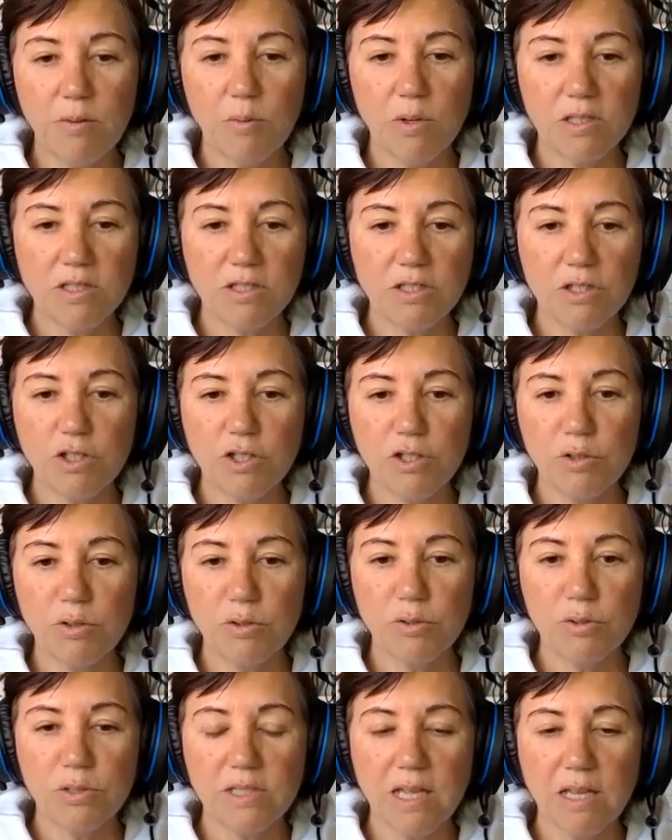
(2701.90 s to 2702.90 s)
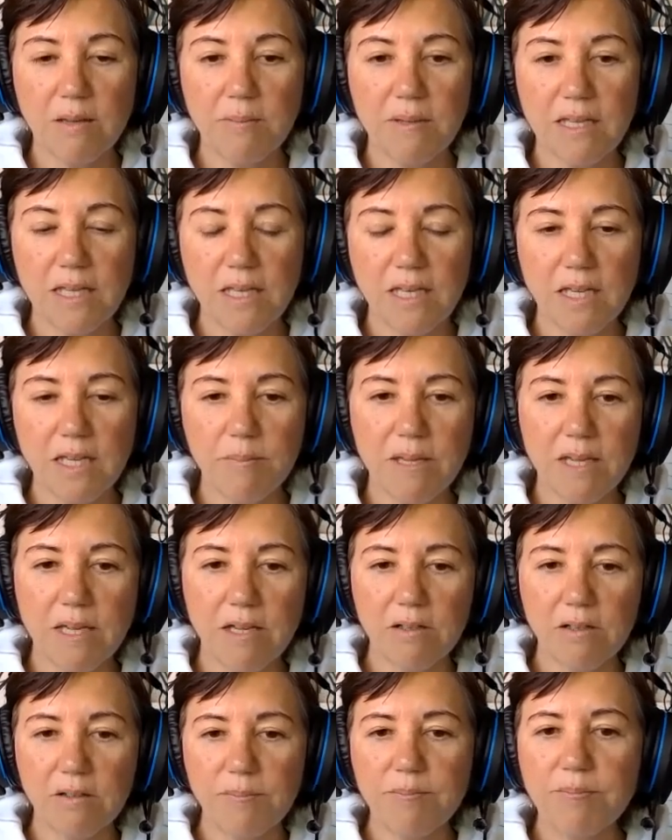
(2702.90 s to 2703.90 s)
all the links there.
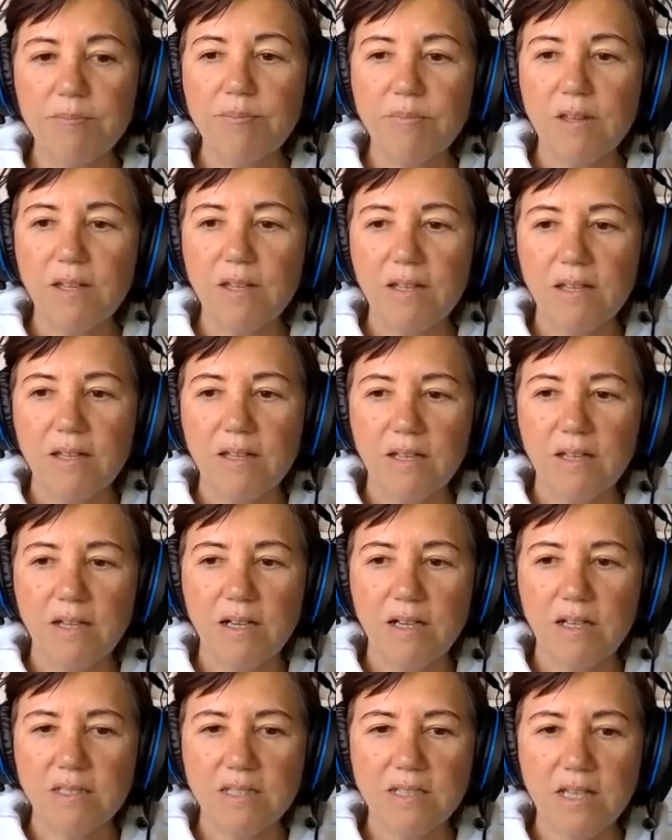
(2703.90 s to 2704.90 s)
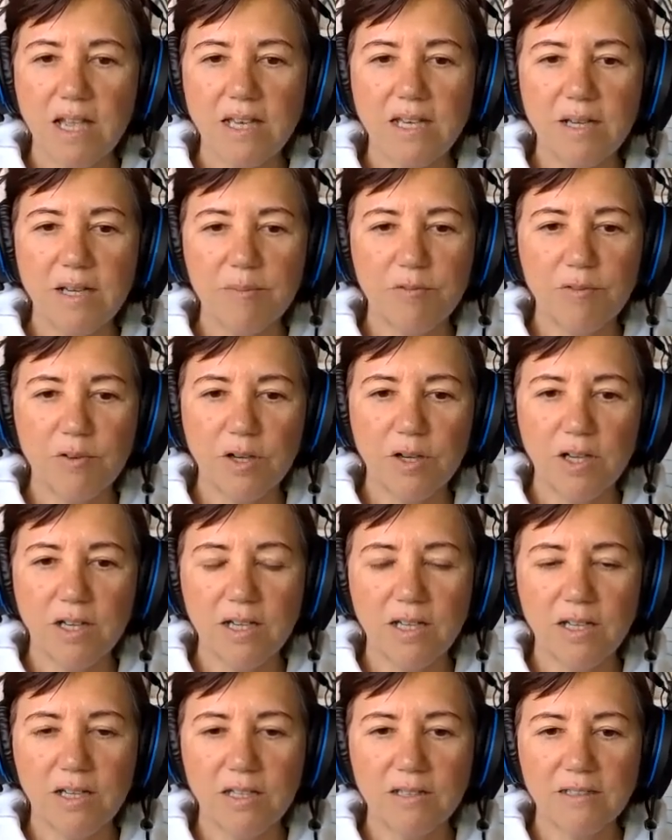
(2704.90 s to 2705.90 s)
Just go to my website.
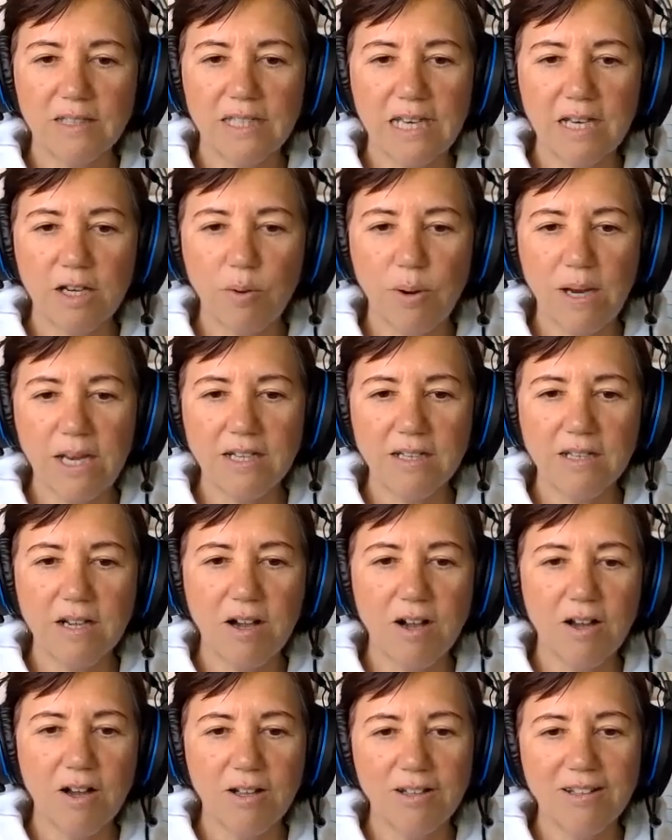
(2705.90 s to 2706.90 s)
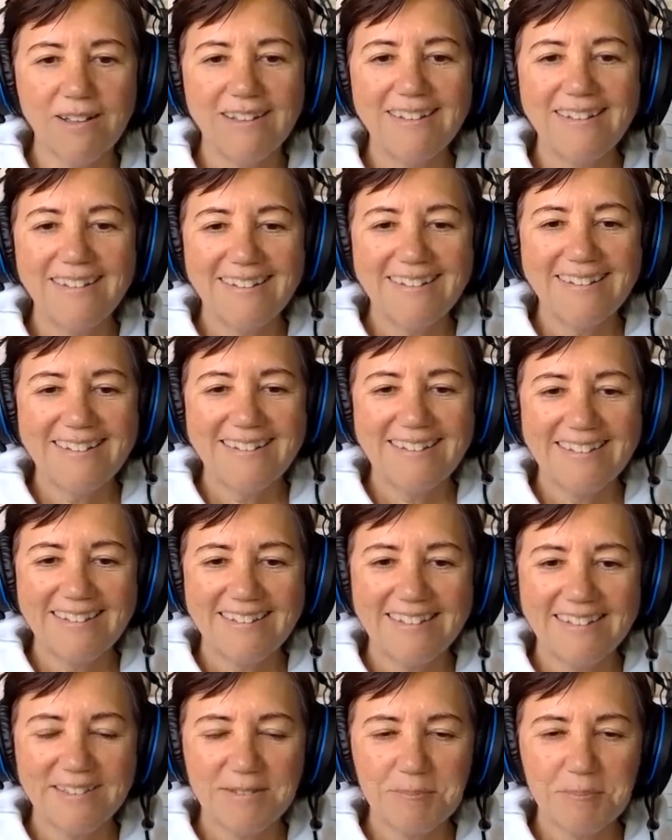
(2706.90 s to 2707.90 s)
And also, I'd love to hear from you
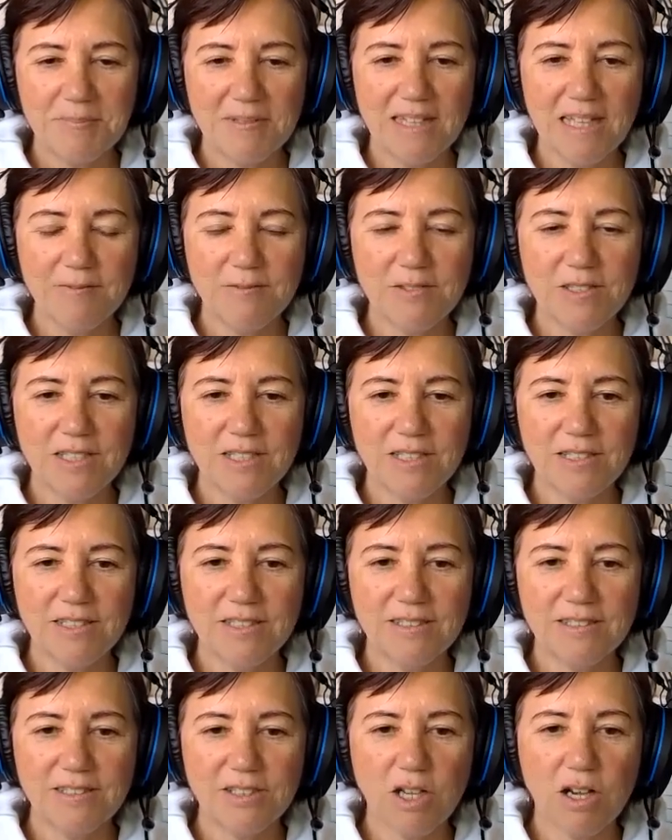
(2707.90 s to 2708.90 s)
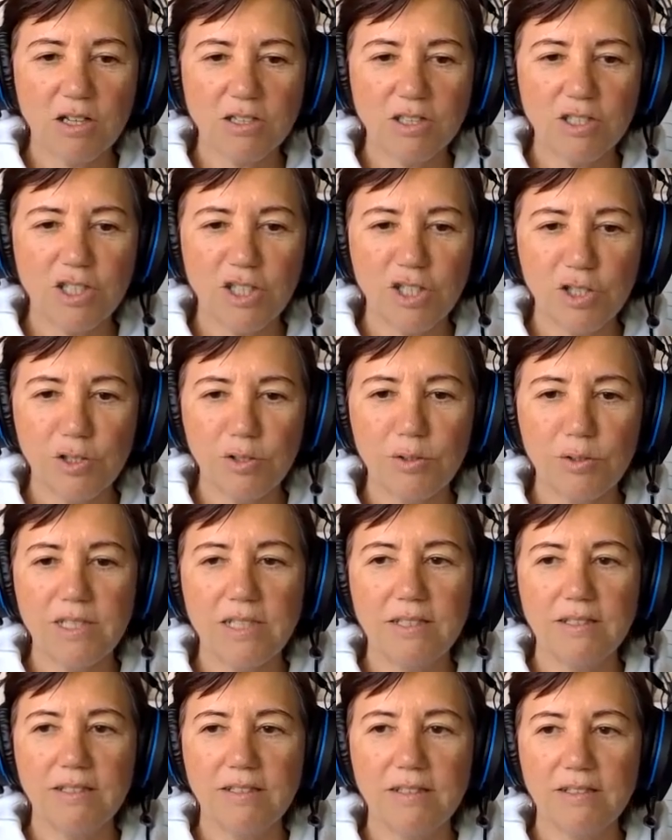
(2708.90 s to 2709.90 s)
if anybody wants to
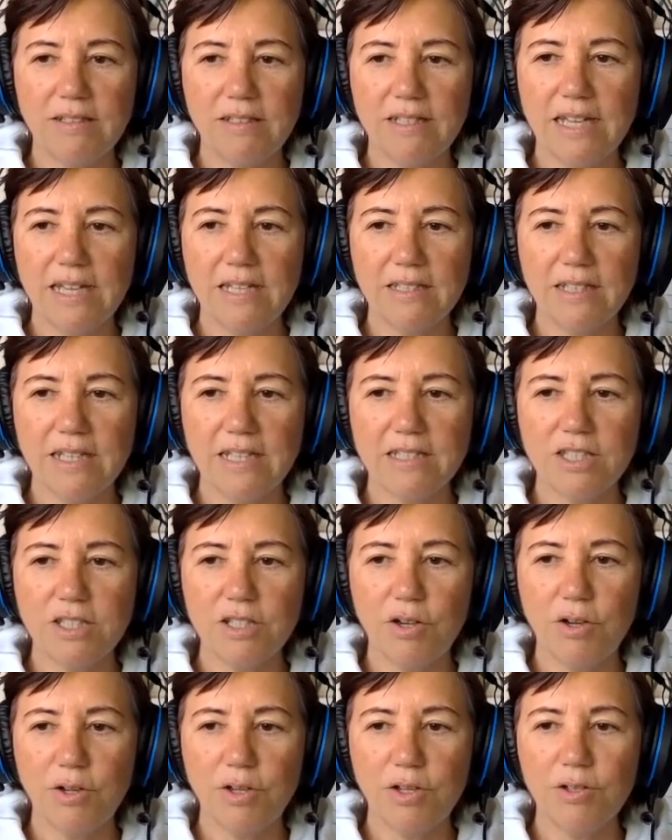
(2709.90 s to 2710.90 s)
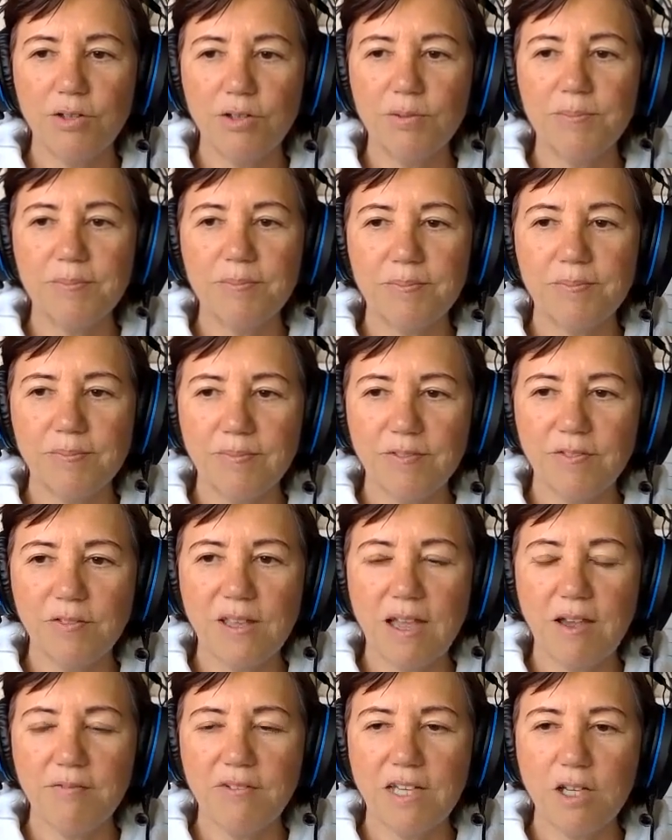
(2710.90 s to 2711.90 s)
send me an email,
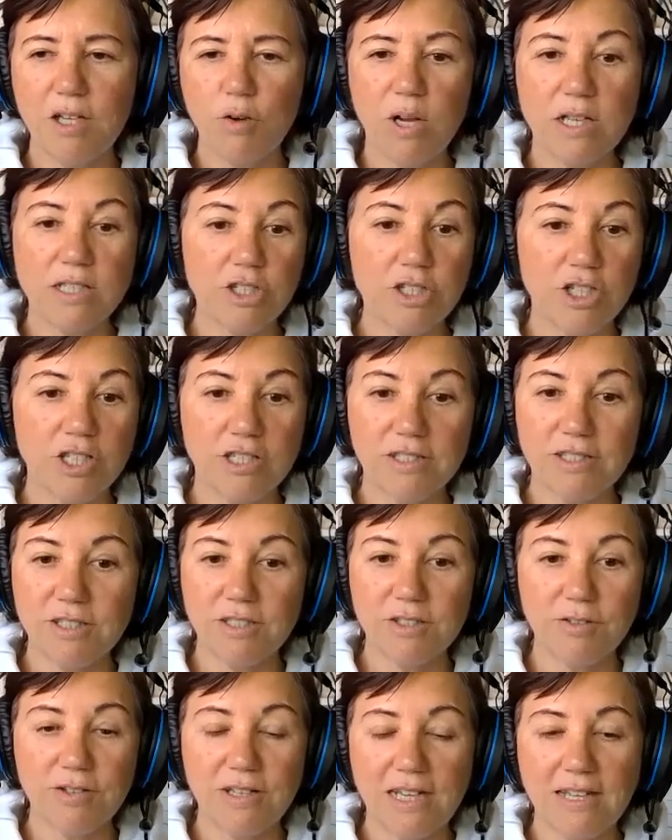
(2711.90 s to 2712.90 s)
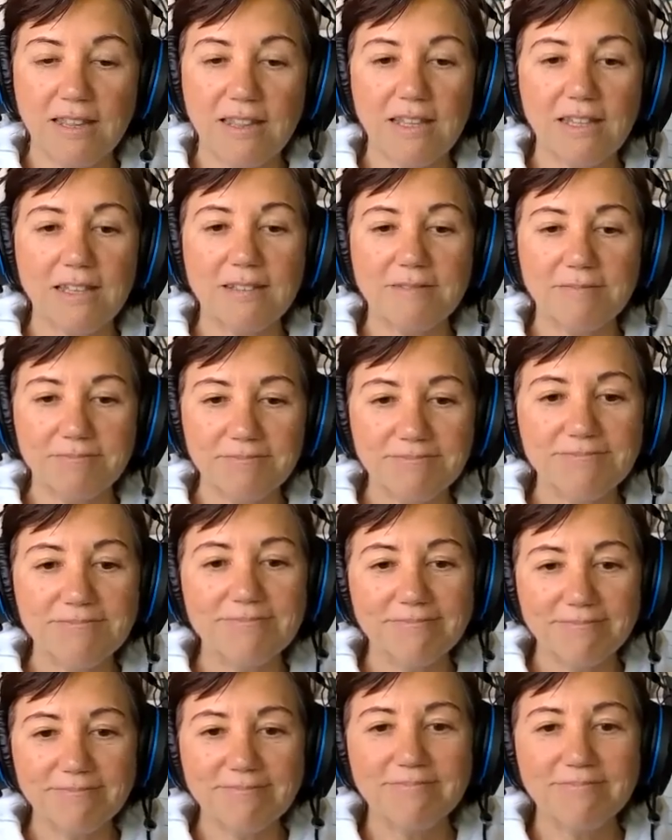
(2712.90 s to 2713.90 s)
sign up for a Get Acquainted call.
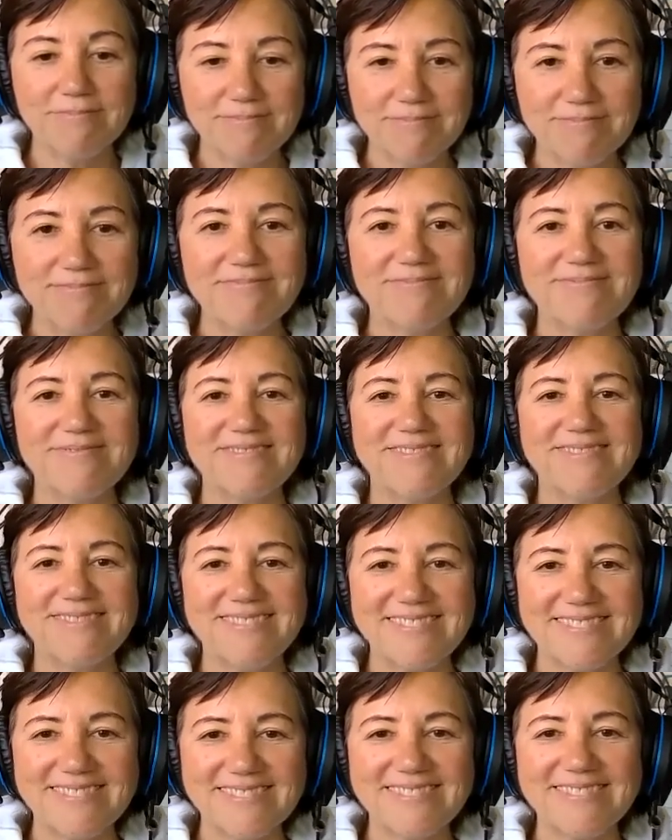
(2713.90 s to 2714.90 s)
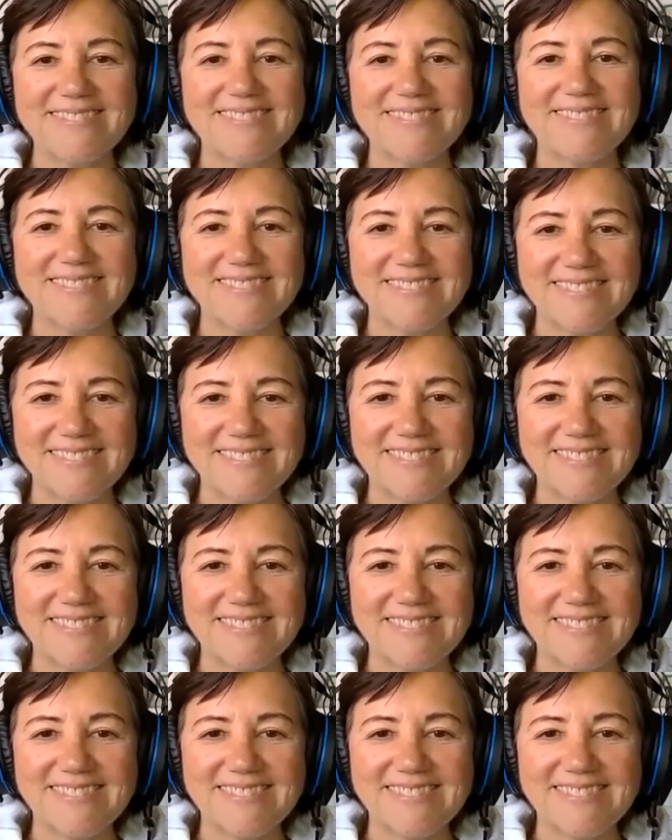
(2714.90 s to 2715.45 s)
I'd love to